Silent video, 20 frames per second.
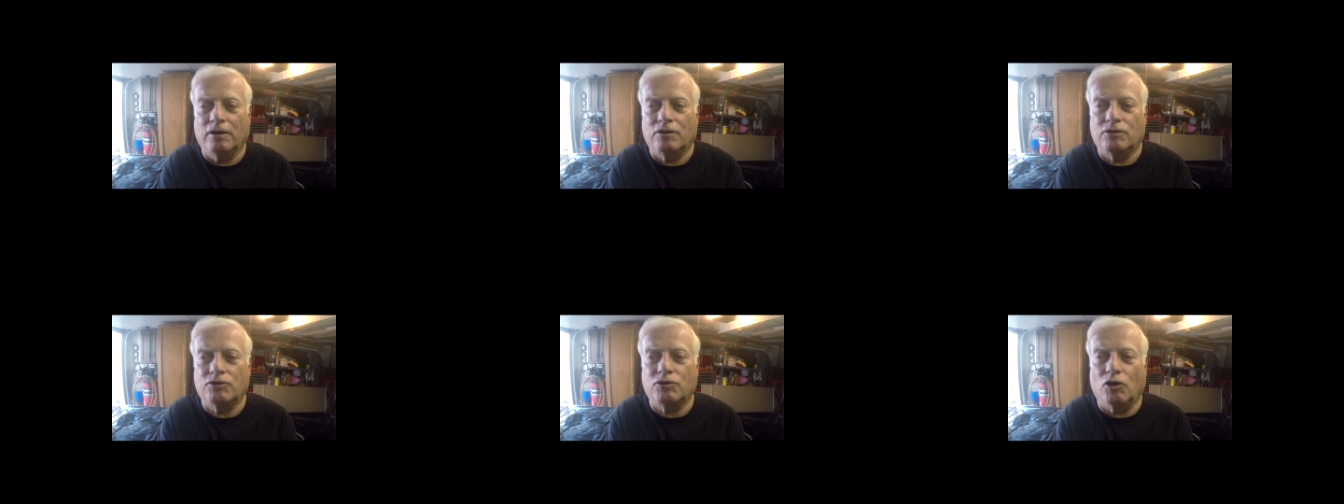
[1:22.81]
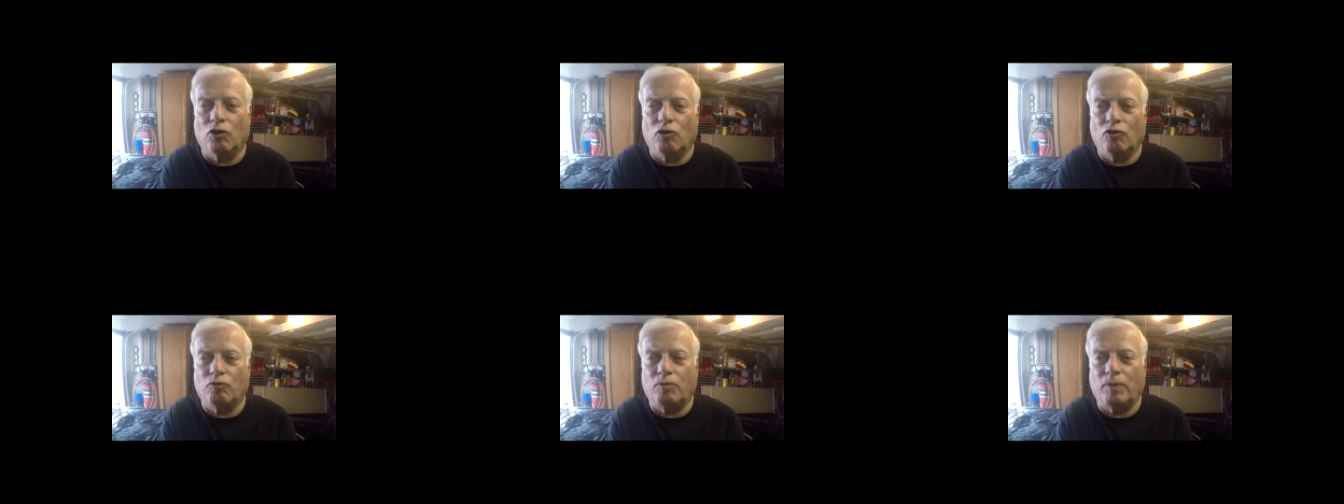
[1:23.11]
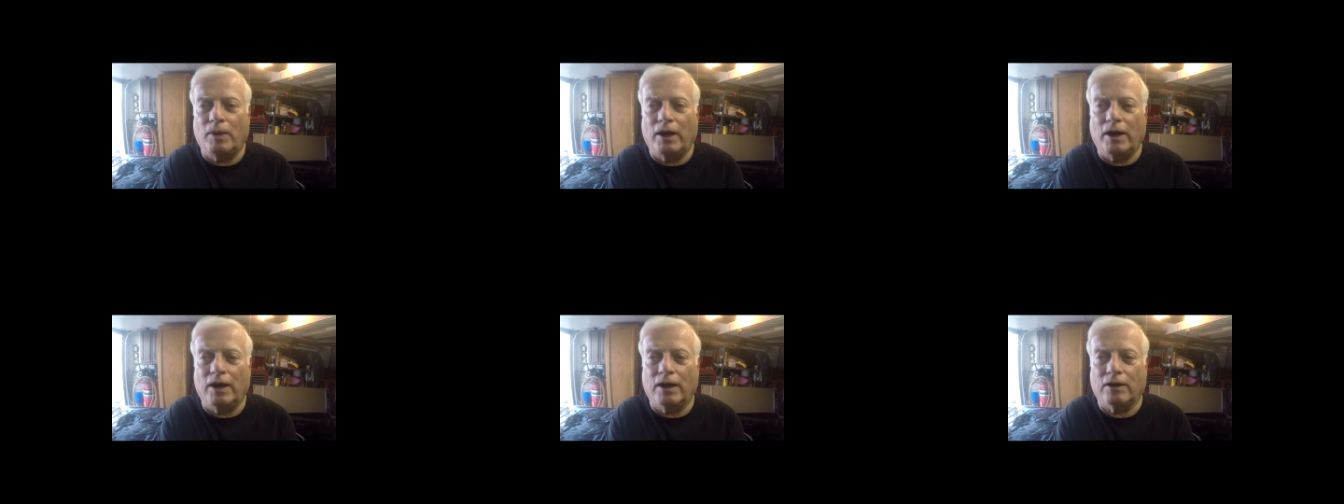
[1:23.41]
drove
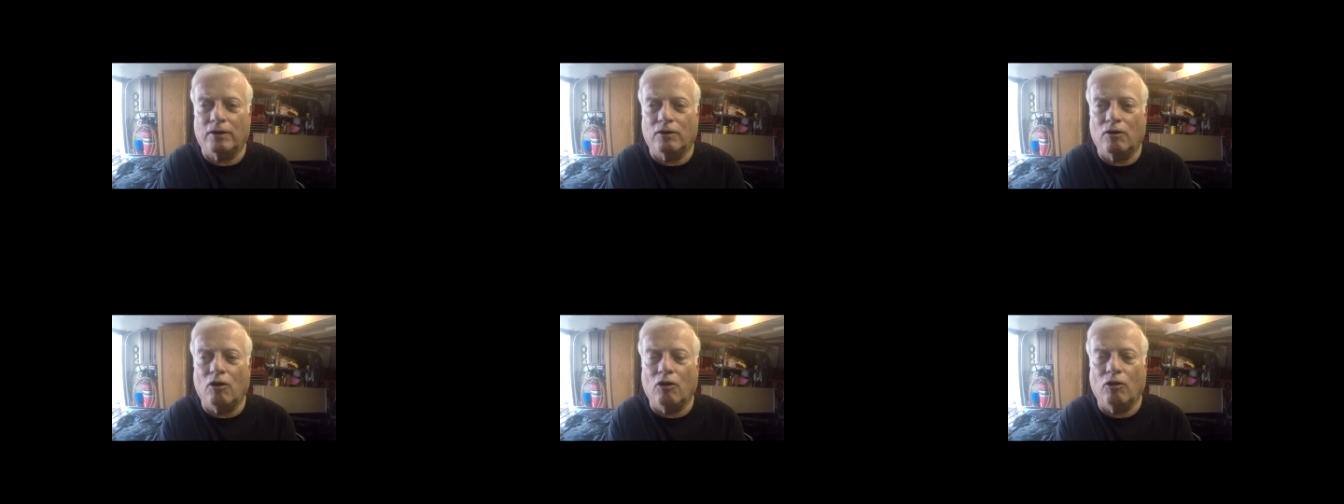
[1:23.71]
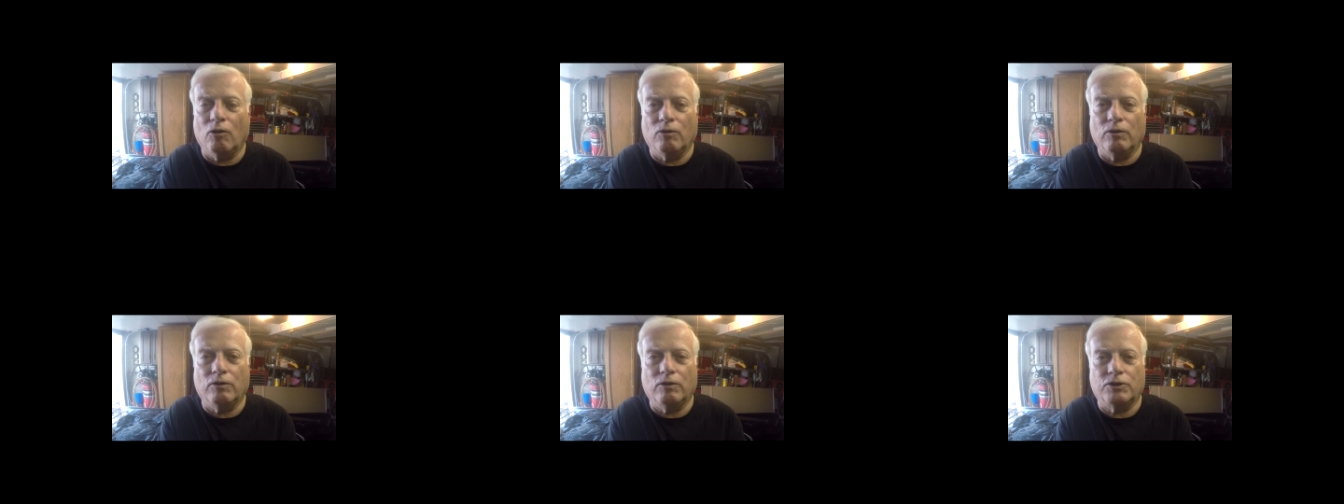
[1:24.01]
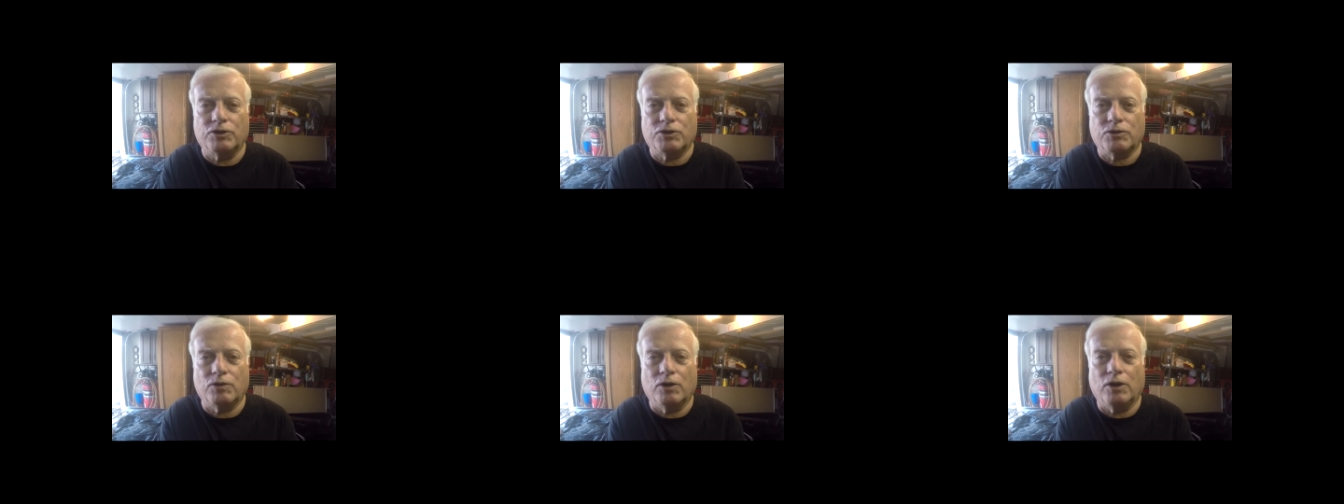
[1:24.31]
back all the way
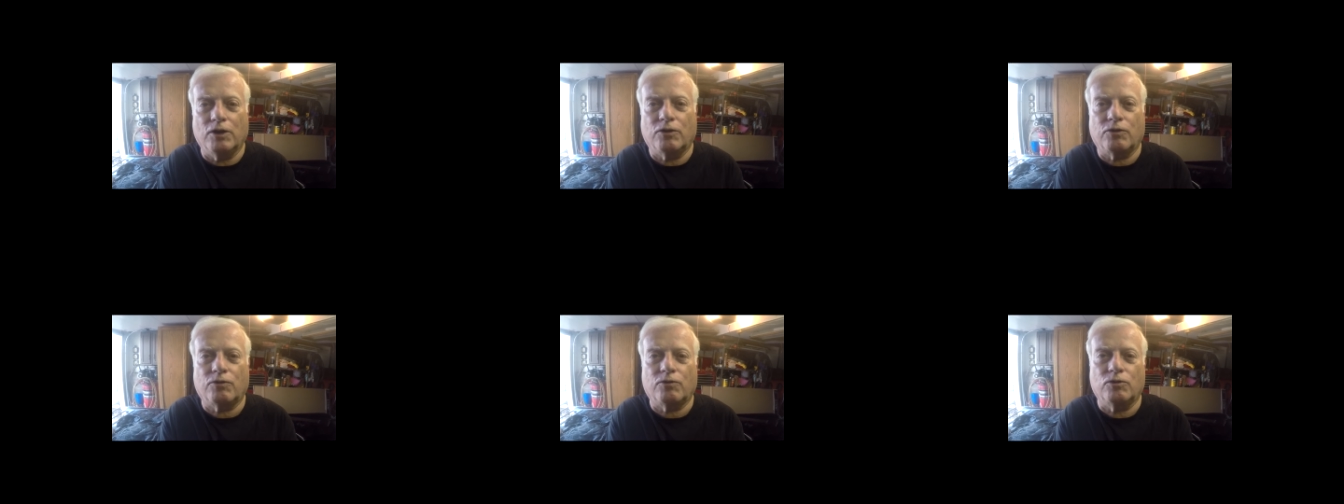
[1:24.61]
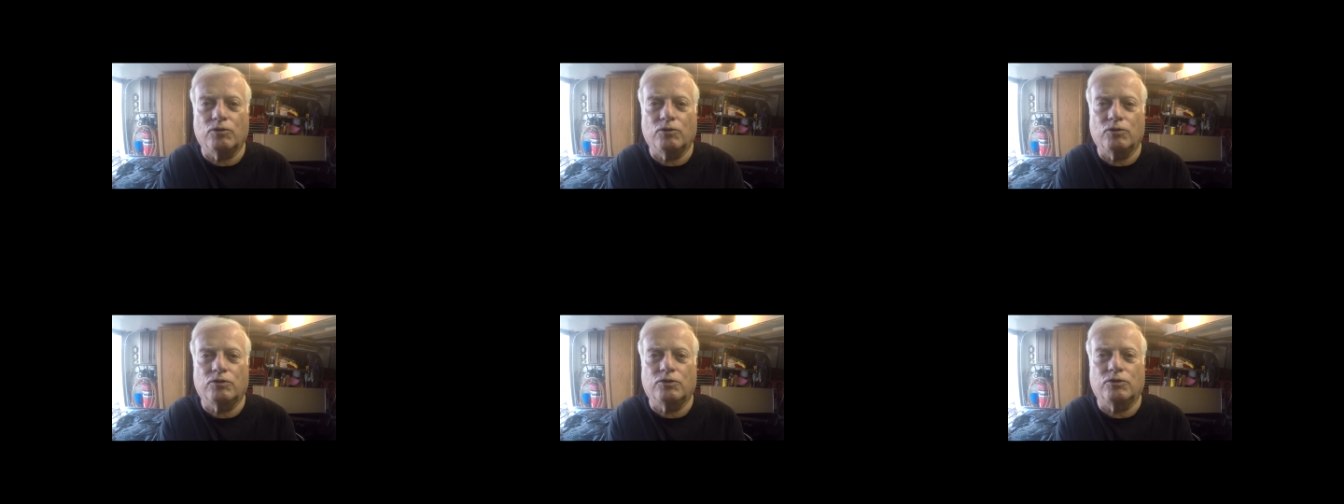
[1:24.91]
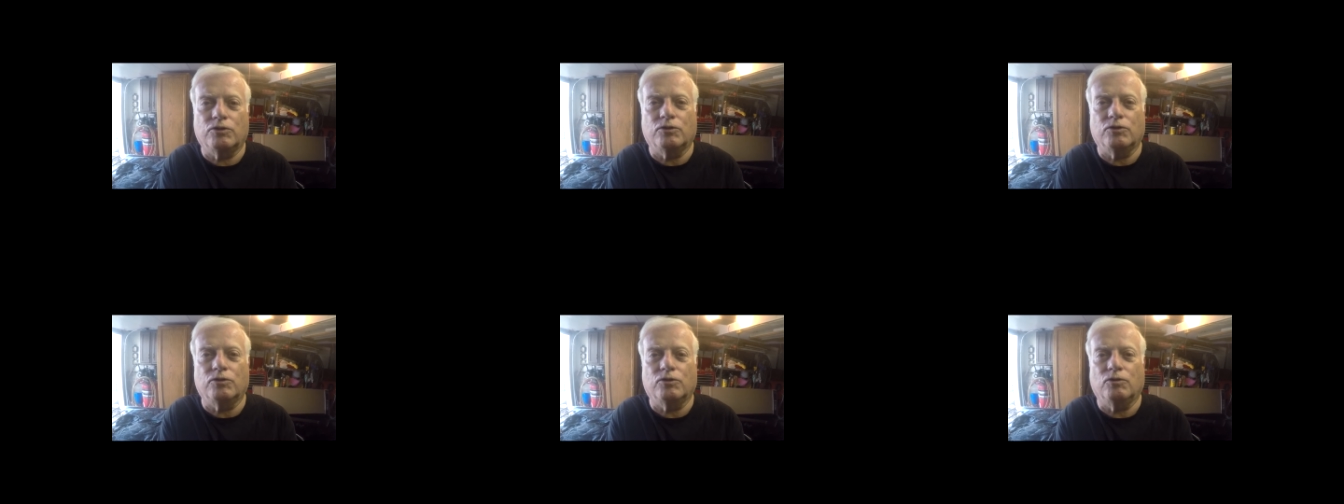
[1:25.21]
straight through
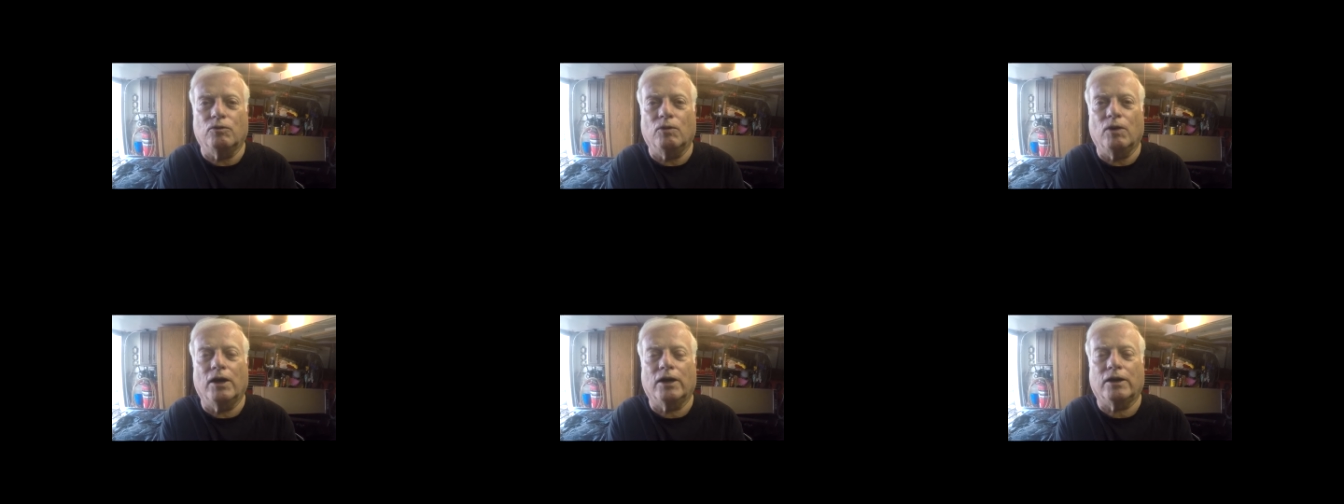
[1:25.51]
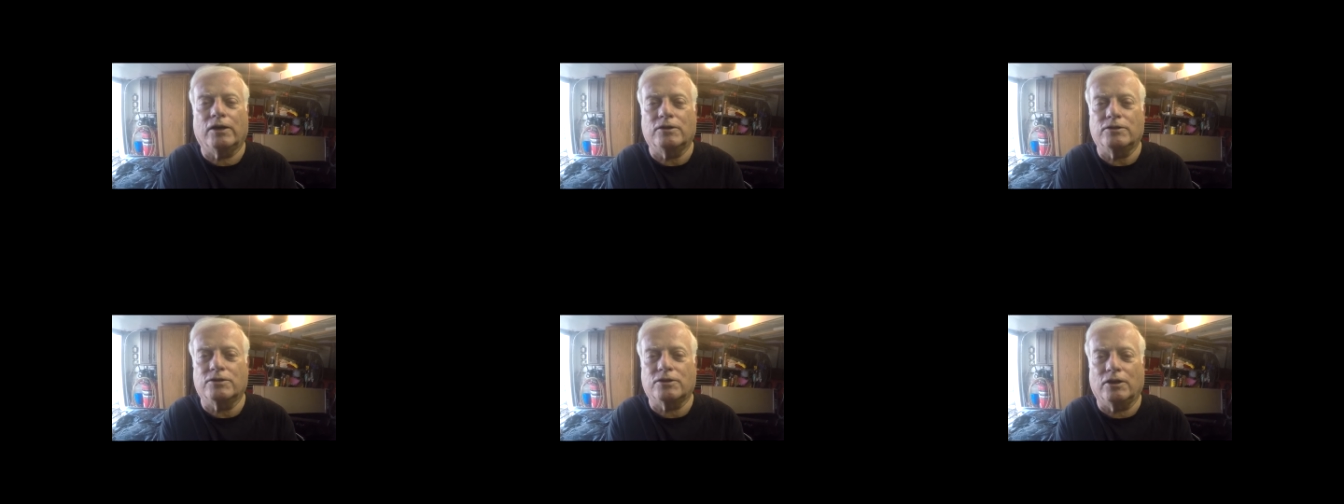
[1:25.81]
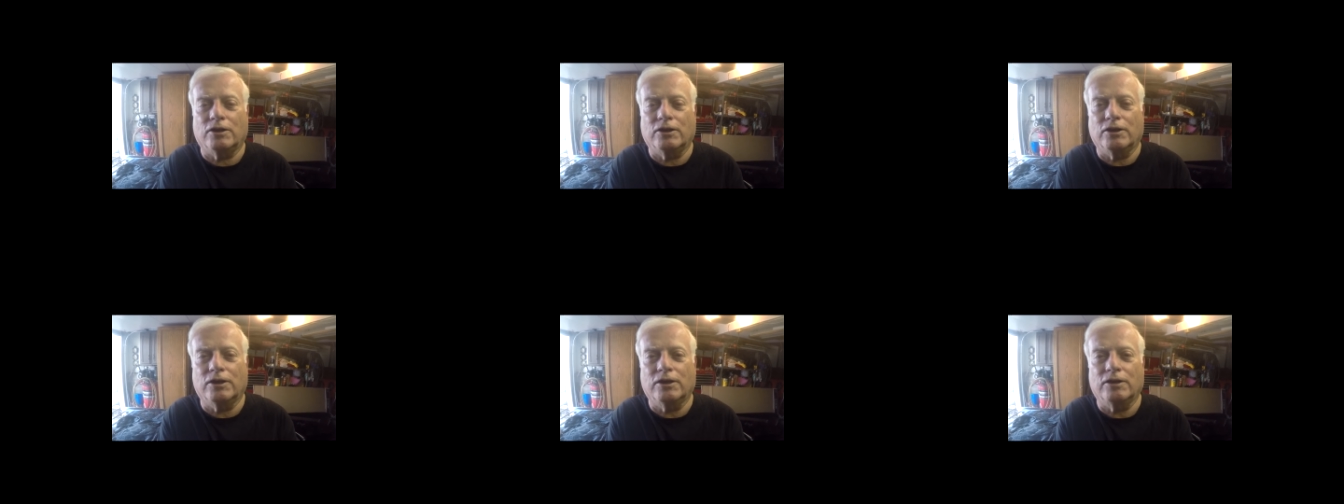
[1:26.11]
to Watkins
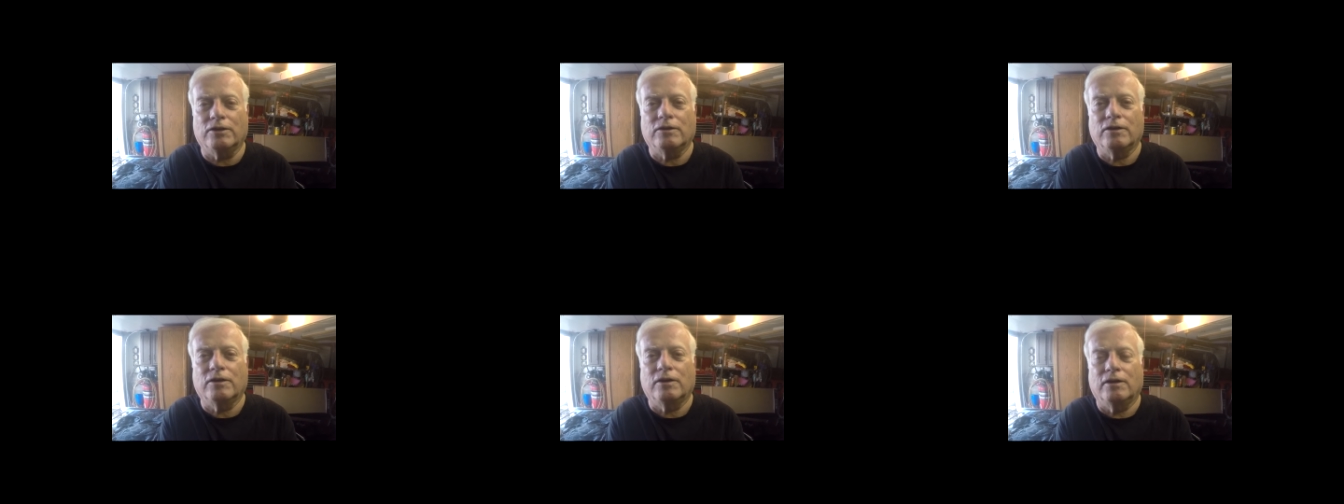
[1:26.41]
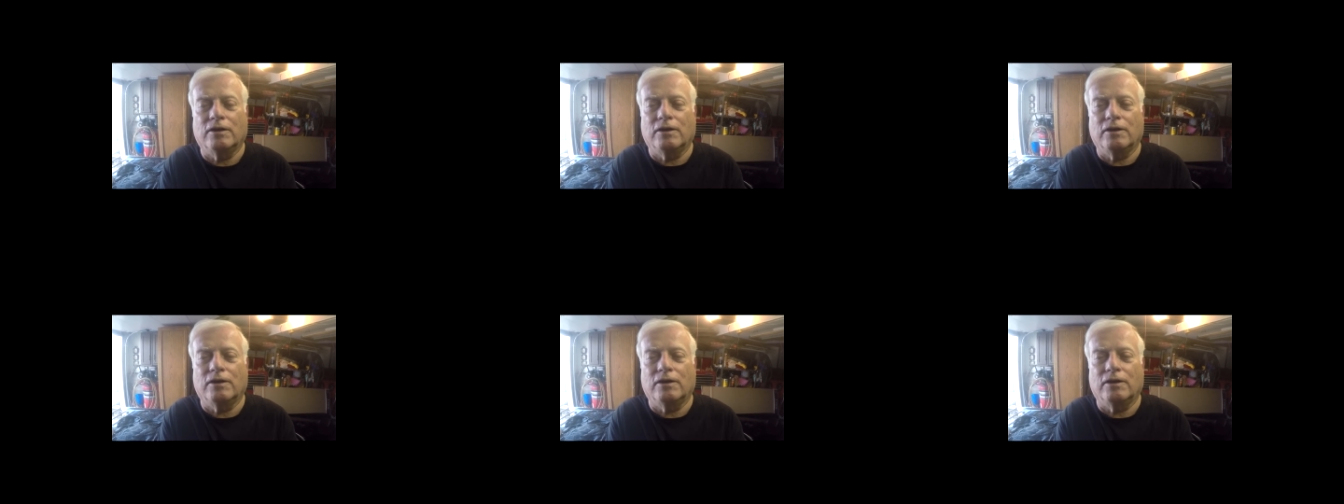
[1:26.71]
Glen,